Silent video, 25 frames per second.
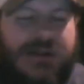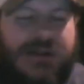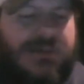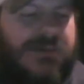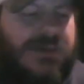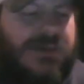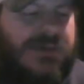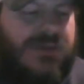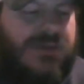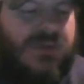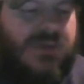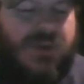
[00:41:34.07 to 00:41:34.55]
him
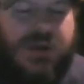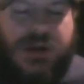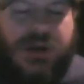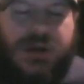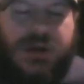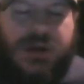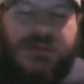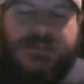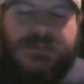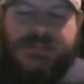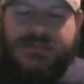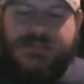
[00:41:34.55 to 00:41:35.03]
on
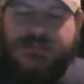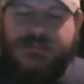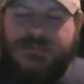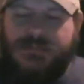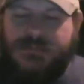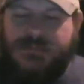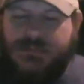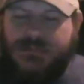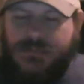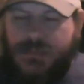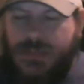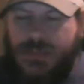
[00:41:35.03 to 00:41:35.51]
Twitter.
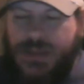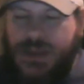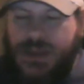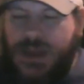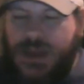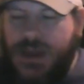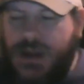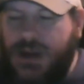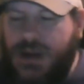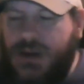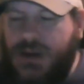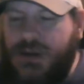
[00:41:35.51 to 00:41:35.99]

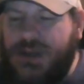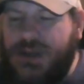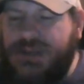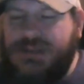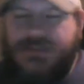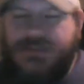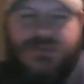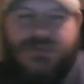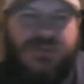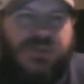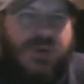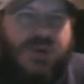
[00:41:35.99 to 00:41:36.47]
You know, because
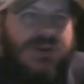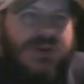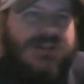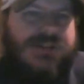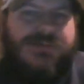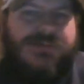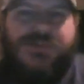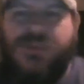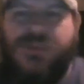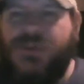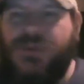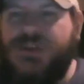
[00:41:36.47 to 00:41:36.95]
what's the
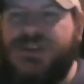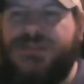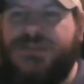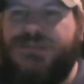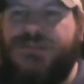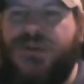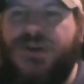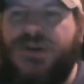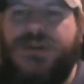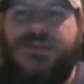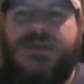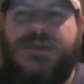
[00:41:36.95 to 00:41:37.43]

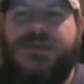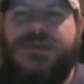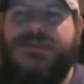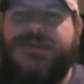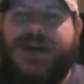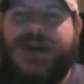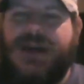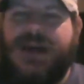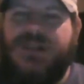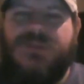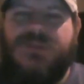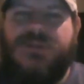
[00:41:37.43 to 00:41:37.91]
point of me
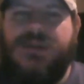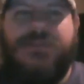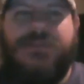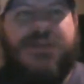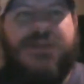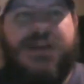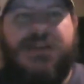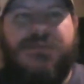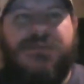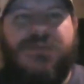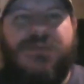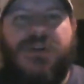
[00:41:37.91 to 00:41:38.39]
following him
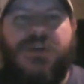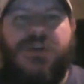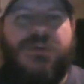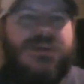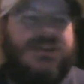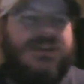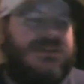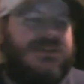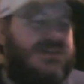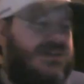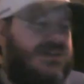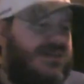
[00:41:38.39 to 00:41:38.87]
anymore when
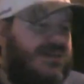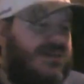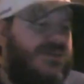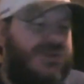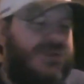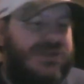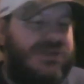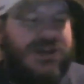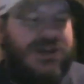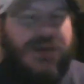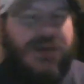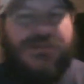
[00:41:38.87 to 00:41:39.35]
he's
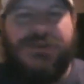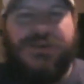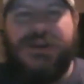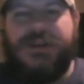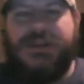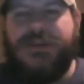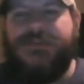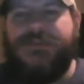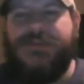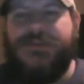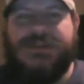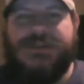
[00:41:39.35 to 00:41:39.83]
covering a
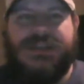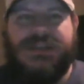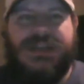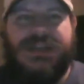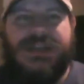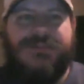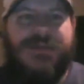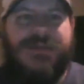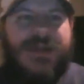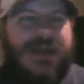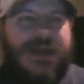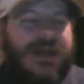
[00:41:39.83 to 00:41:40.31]
different
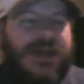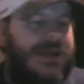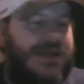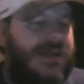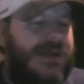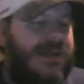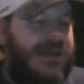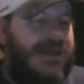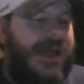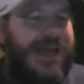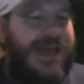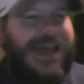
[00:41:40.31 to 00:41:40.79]
team?
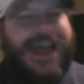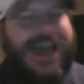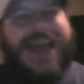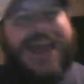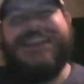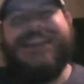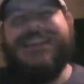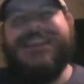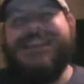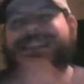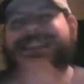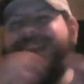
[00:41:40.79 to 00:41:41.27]
At
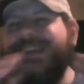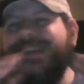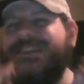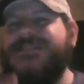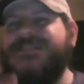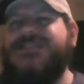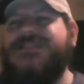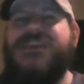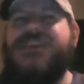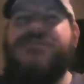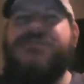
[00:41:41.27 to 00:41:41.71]
least he